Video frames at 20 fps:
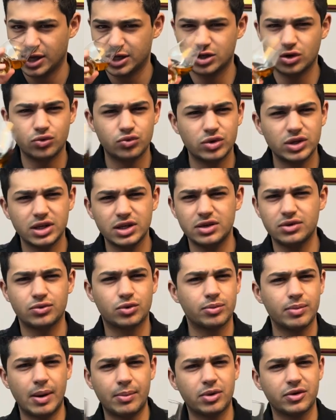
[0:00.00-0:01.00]
Don't really
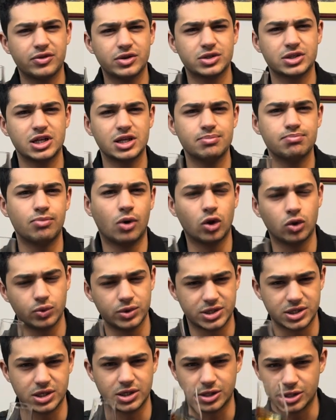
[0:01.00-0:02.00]
remember if there's any malt
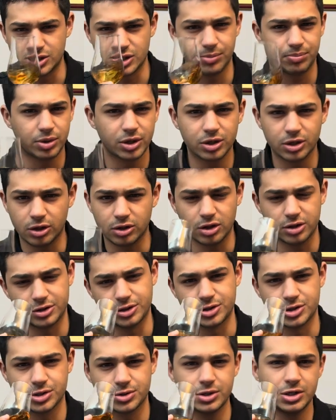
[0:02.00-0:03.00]
whiskey in this. I'll put it all on
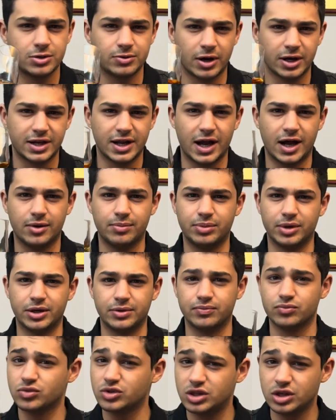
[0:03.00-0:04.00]
your screen right now,
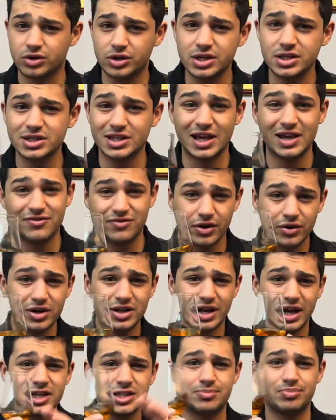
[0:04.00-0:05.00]
but there is a very
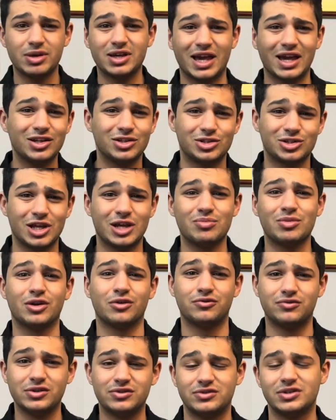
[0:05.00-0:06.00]
nice big age statement
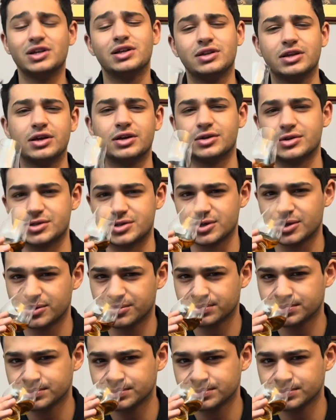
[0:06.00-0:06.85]
of 15 years.